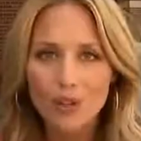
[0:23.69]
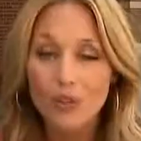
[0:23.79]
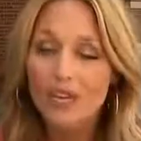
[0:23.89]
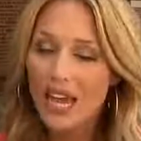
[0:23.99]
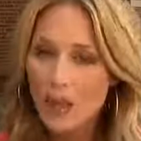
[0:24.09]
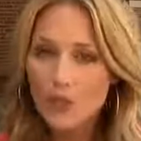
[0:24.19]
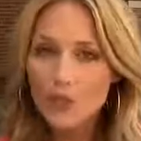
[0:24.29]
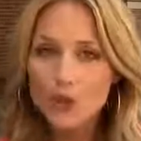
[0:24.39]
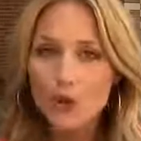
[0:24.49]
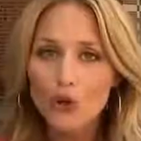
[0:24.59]
Well, the tables
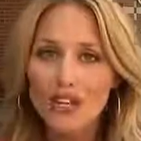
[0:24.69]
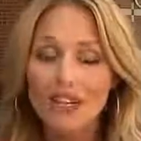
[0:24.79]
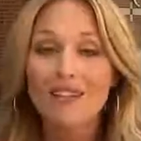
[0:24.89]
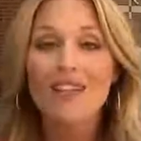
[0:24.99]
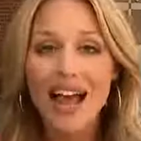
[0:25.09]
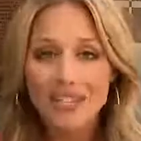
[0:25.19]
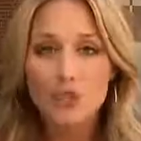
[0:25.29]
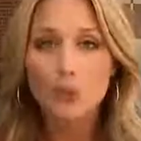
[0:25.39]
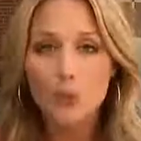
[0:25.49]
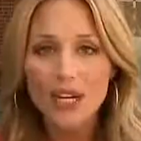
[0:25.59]
turn, and in the last
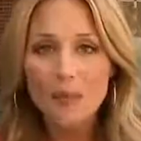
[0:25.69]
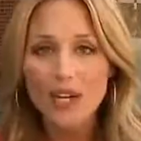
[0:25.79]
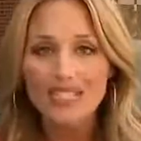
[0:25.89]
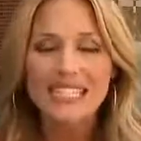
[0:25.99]
three months,